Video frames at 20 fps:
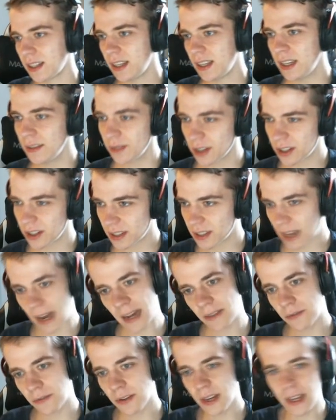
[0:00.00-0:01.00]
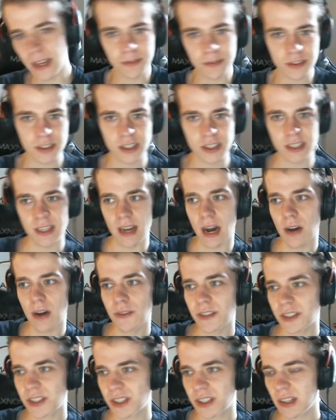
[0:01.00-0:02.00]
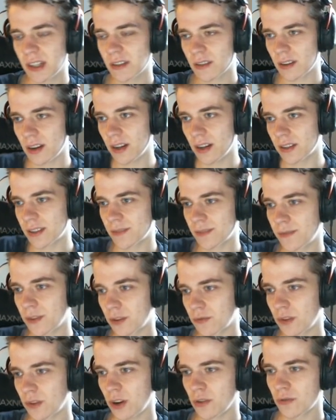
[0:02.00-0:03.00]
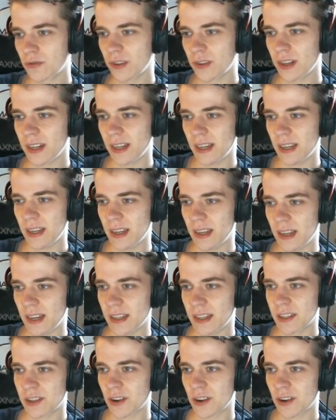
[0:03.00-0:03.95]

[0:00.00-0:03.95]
Even, I really have to see how the secret for Rogue really is